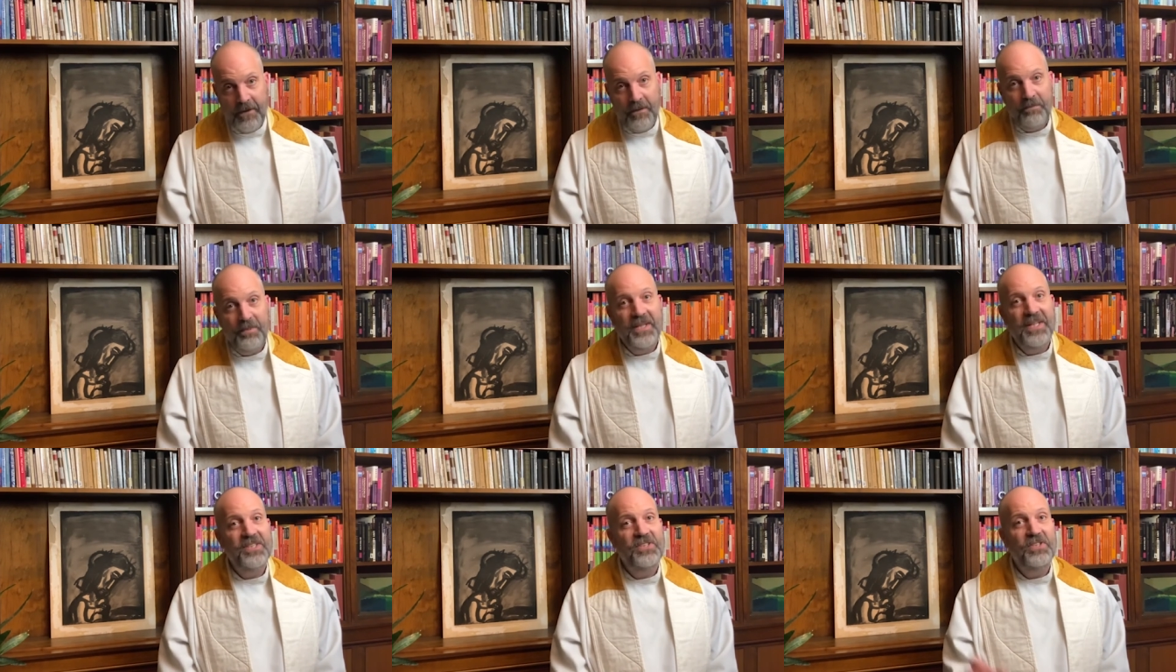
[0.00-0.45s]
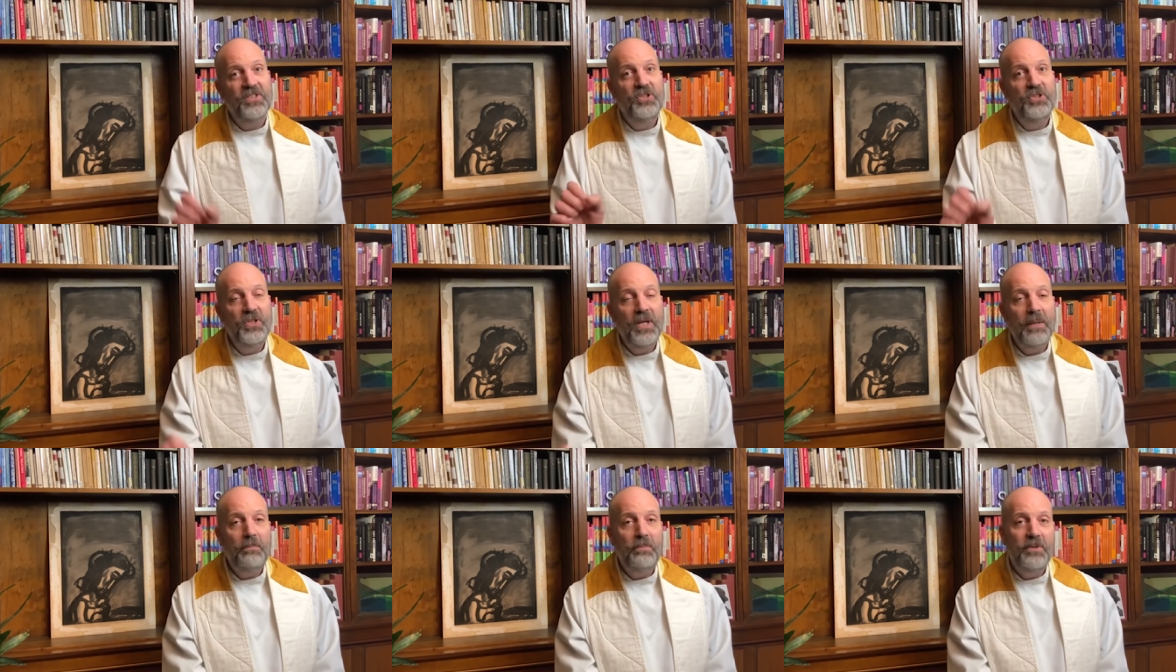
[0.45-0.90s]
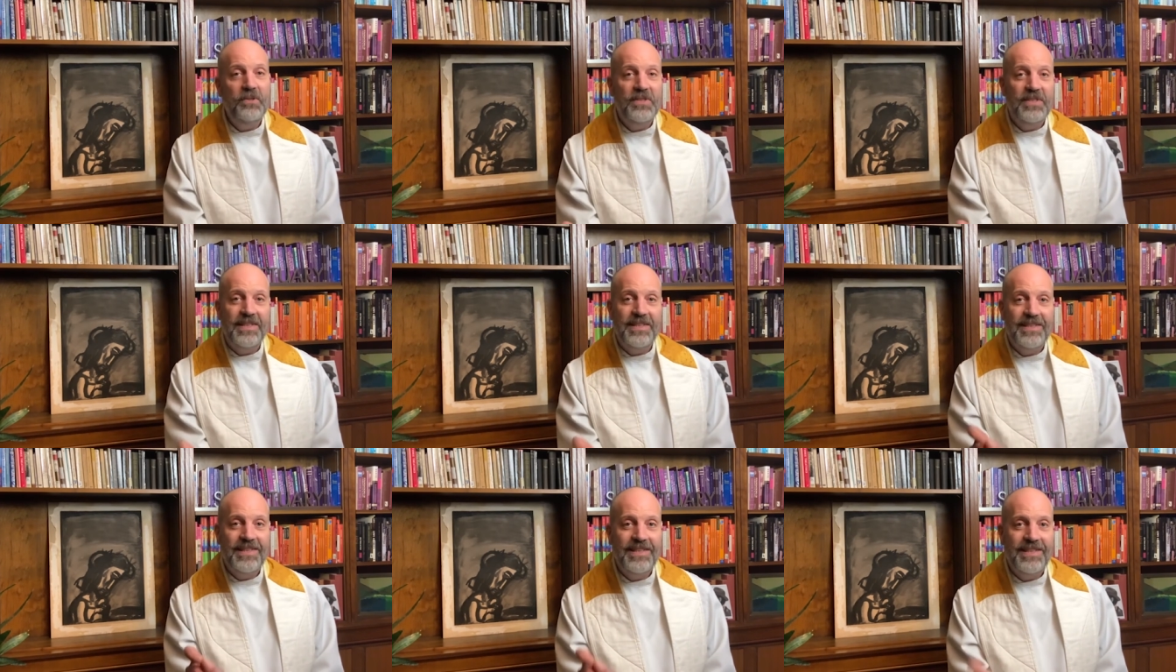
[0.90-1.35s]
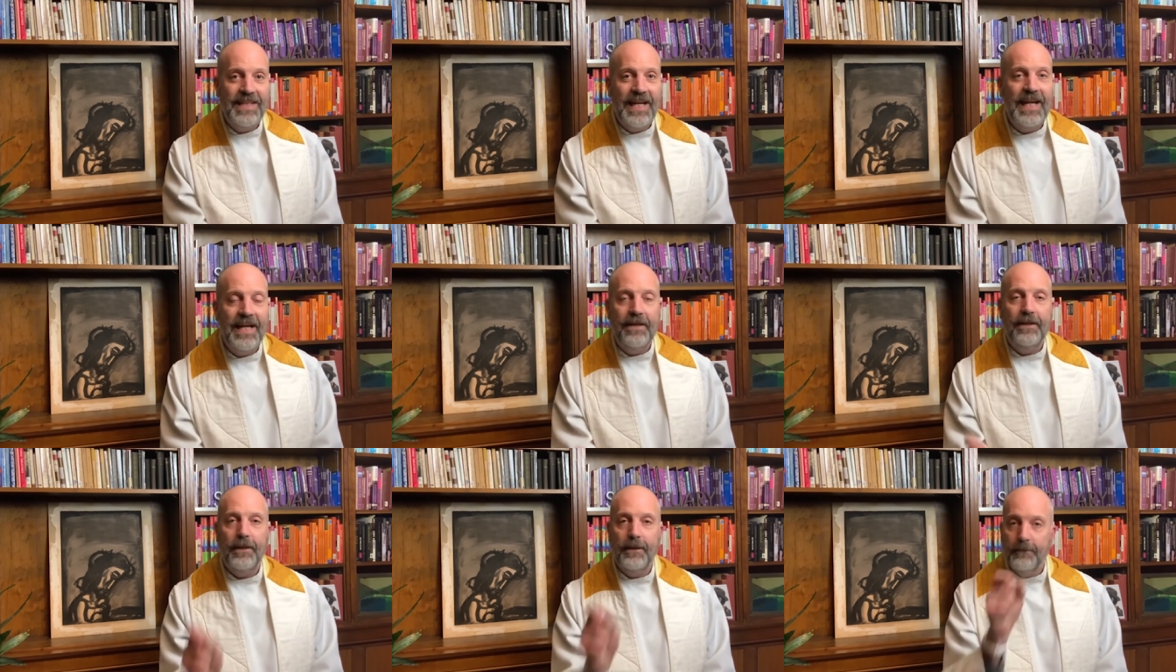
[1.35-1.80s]
Because the shepherd's
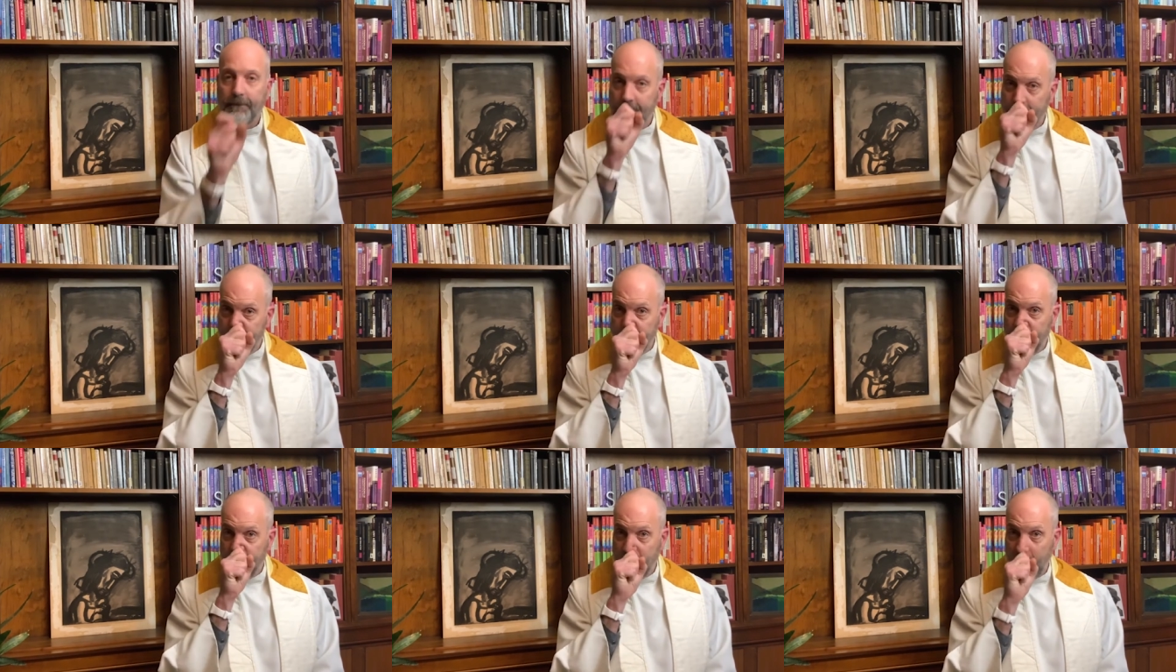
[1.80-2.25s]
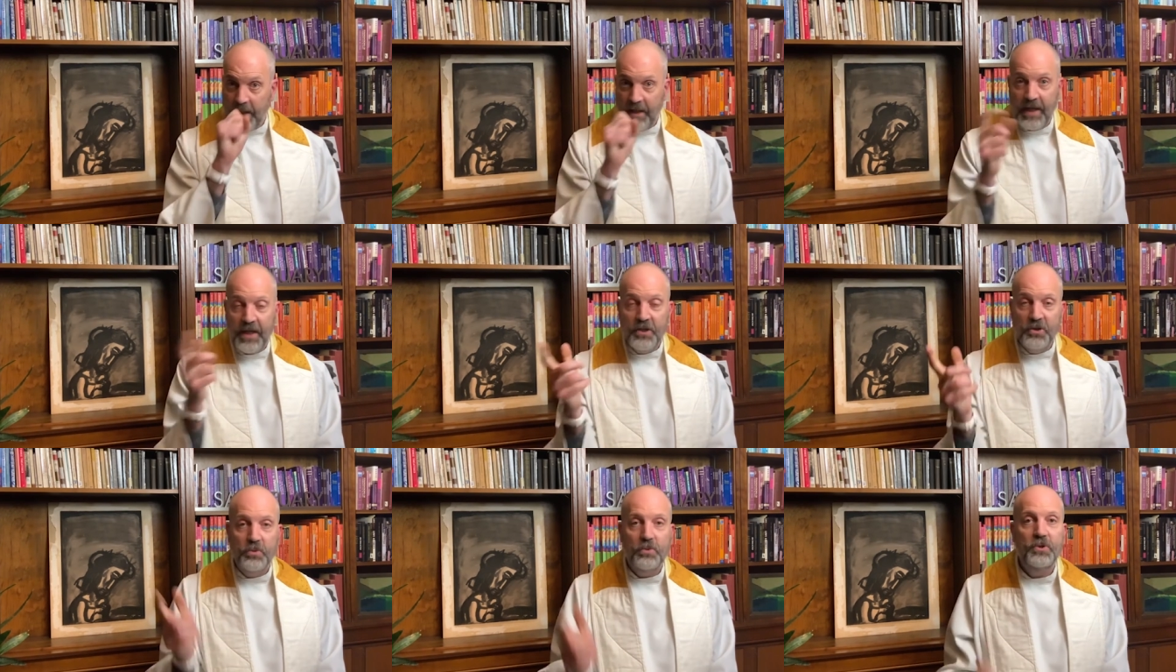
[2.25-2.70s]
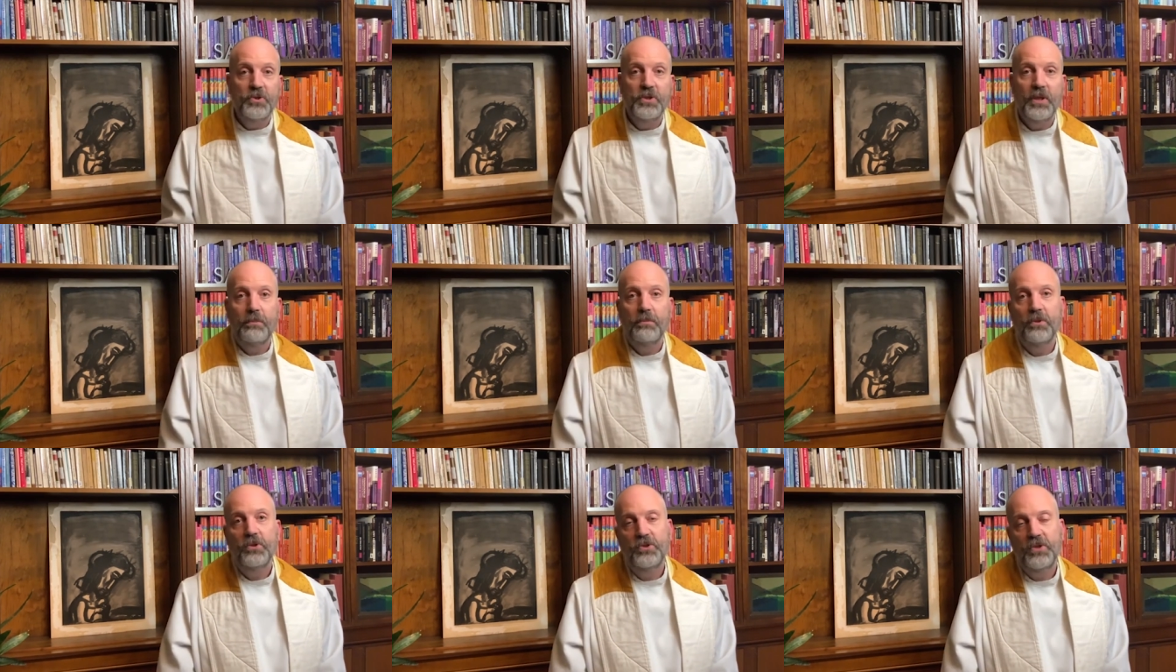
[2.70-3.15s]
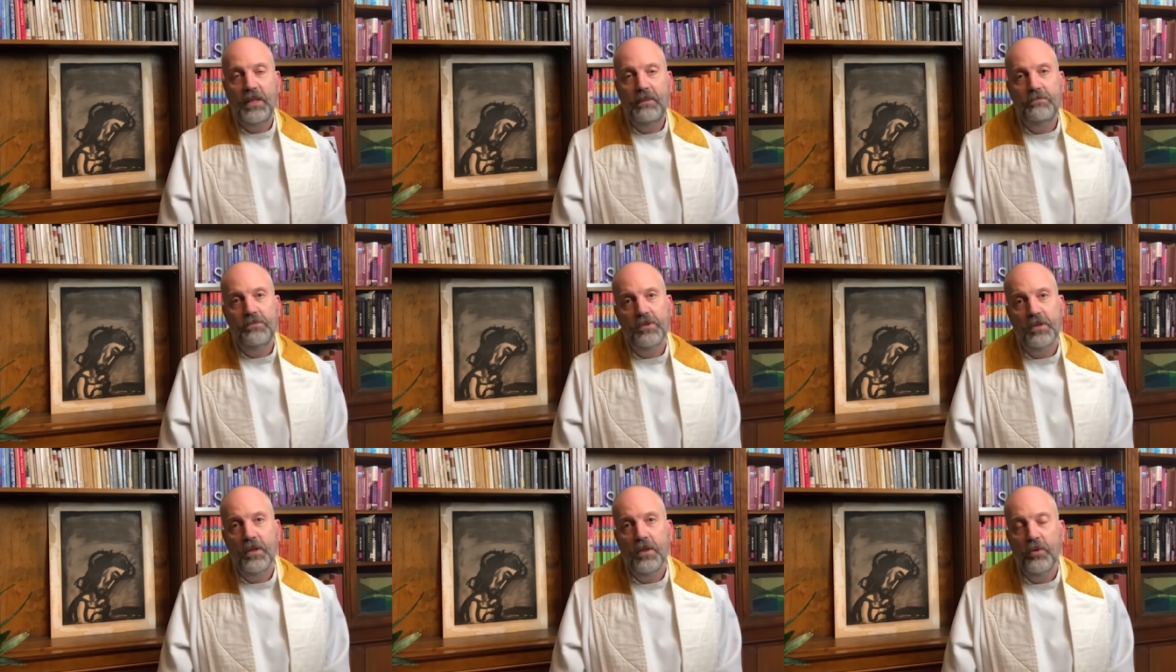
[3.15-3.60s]
standing, an actual shepherd,
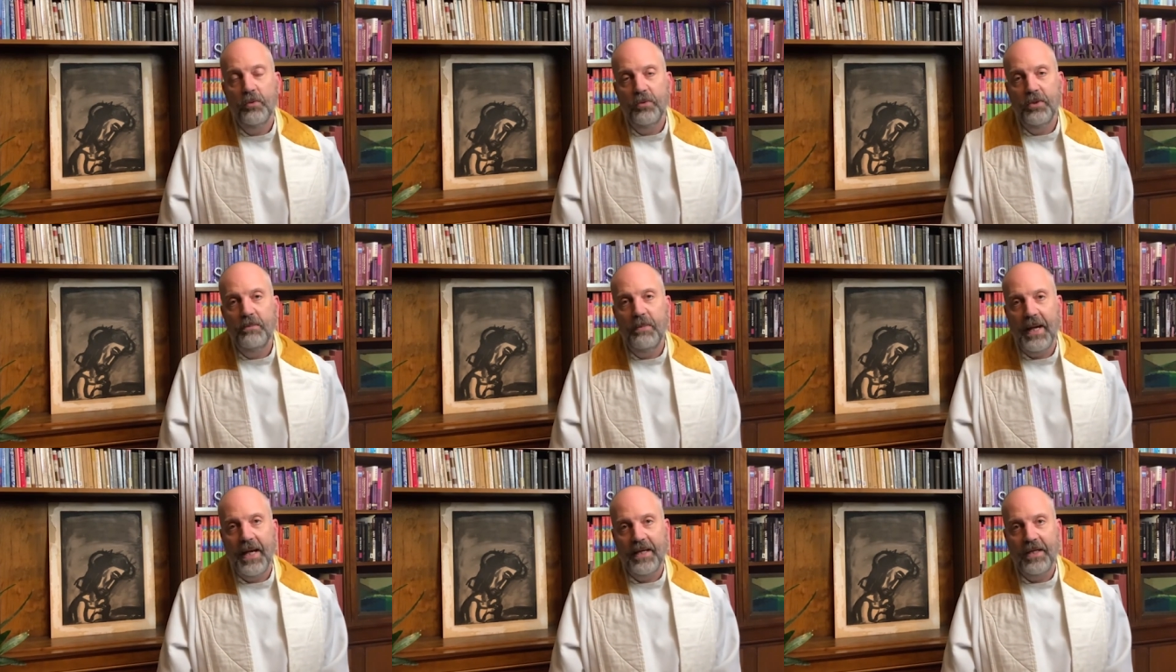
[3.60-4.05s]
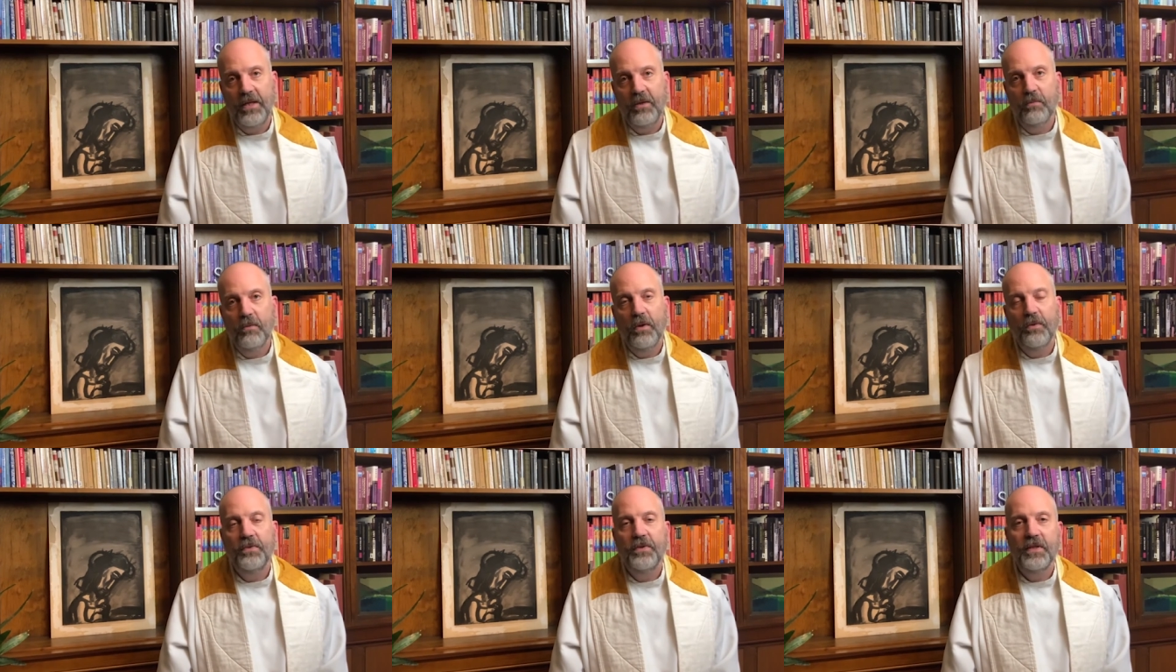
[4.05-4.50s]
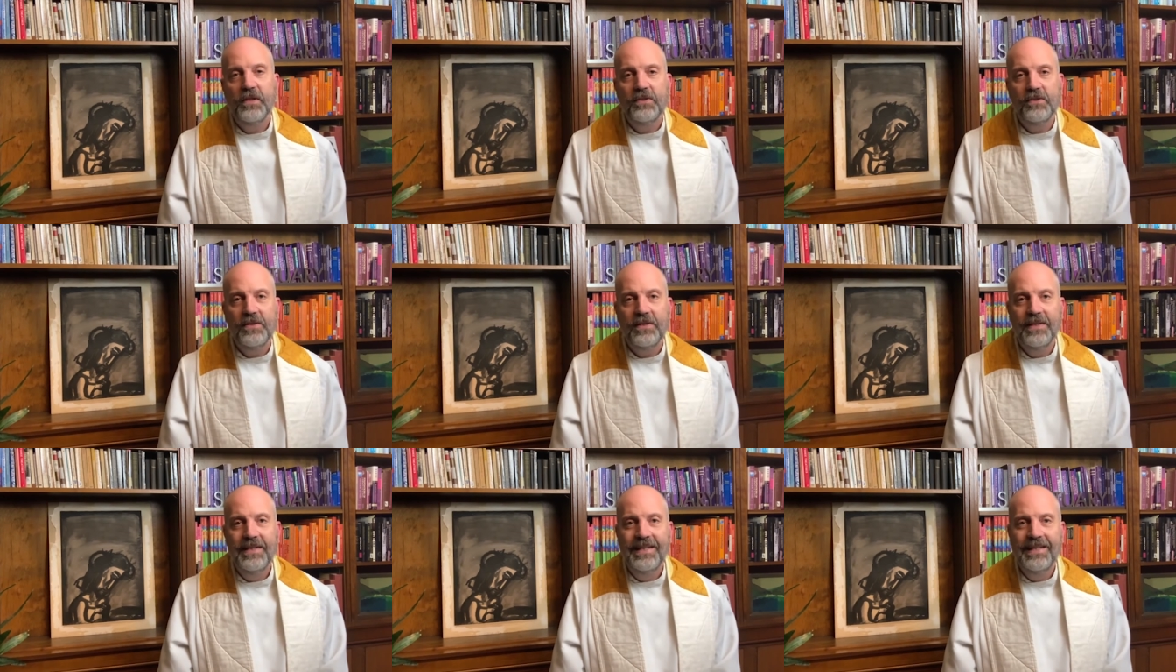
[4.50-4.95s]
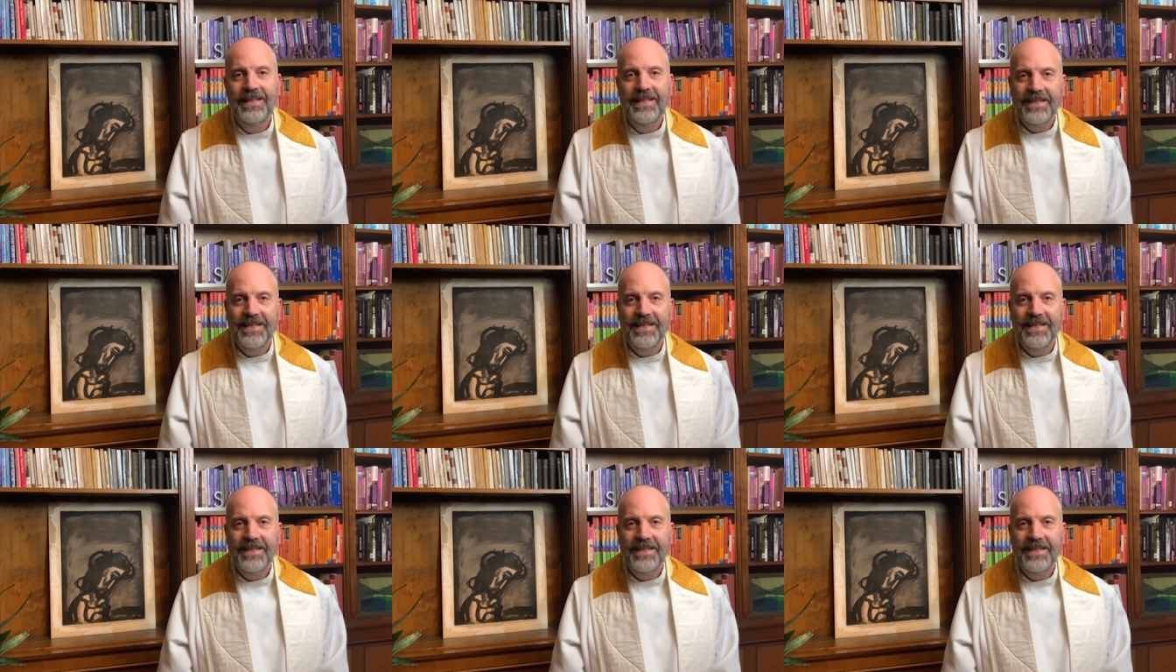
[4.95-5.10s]
James Rebank, he wrote this.